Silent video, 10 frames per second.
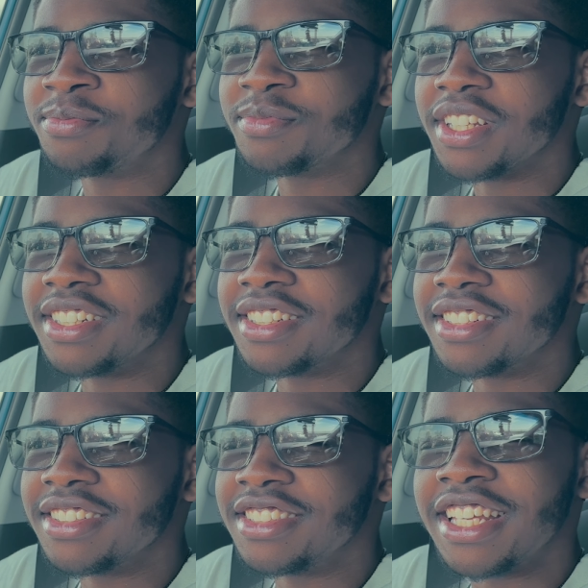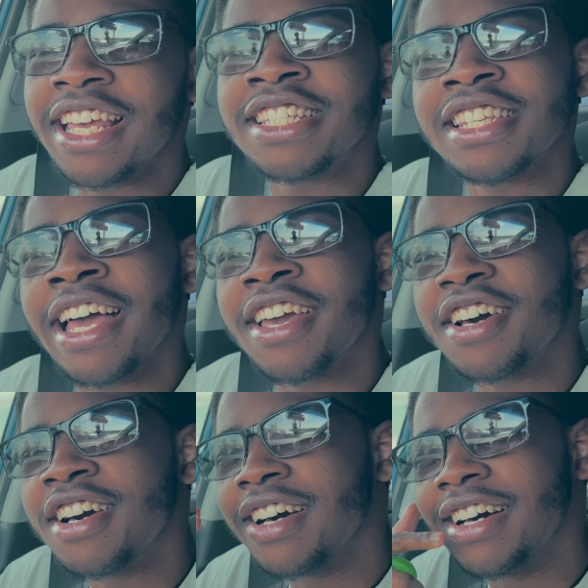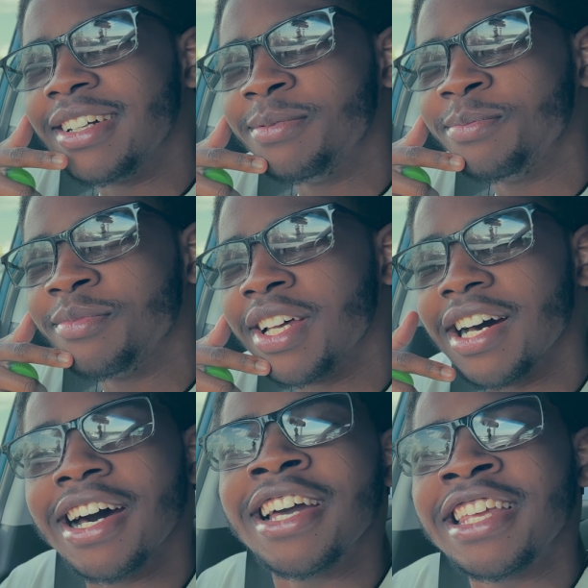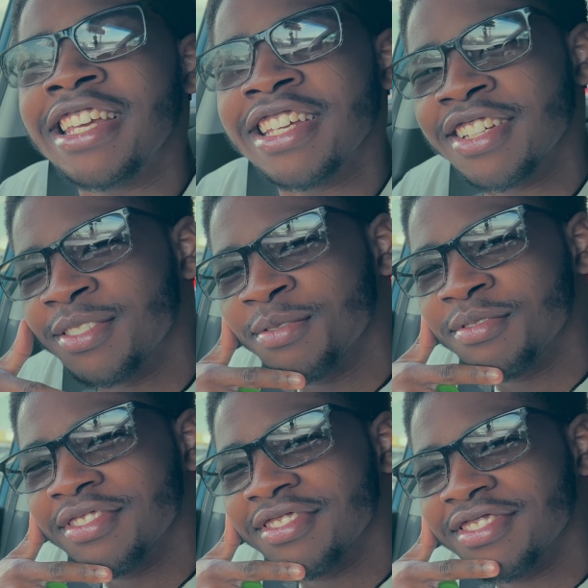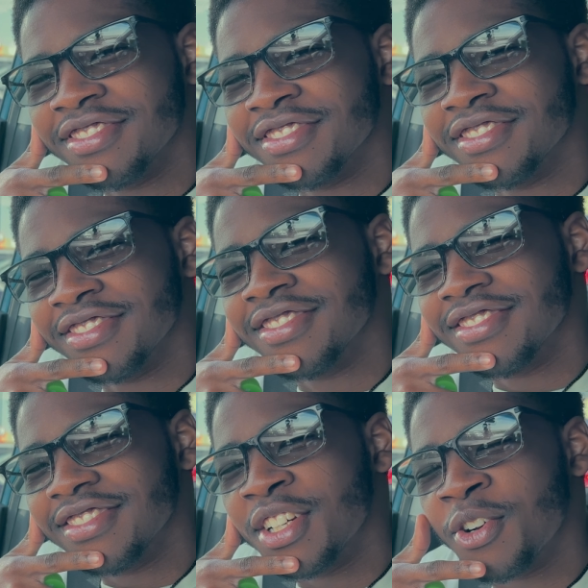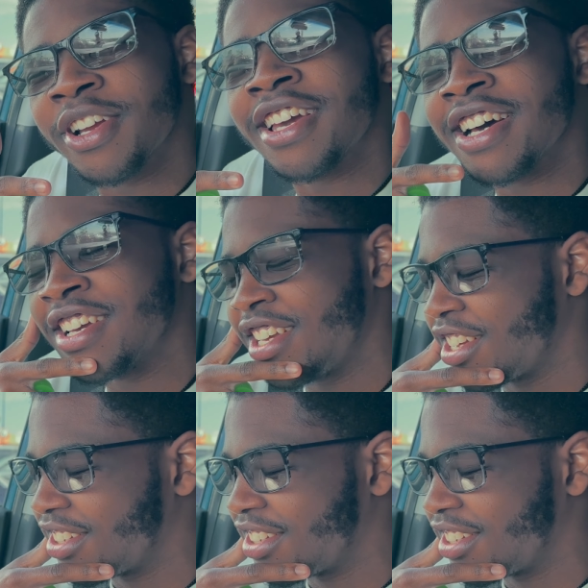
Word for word: Uh-huh, uh-huh. Tastes like uh Huggy. Yeah. Green Huggy.